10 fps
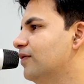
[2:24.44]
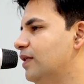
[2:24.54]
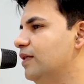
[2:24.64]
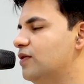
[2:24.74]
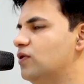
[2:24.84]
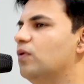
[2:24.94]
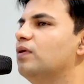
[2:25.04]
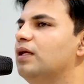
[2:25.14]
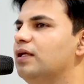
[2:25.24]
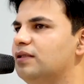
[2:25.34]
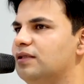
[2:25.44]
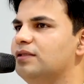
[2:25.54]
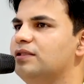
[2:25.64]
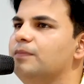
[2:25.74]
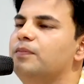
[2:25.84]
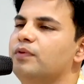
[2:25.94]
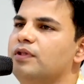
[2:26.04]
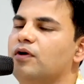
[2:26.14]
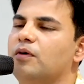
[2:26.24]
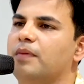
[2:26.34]
what is your relationship
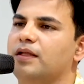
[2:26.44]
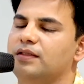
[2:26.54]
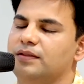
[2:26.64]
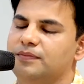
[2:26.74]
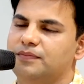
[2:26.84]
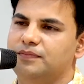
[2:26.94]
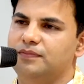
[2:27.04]
with your mother?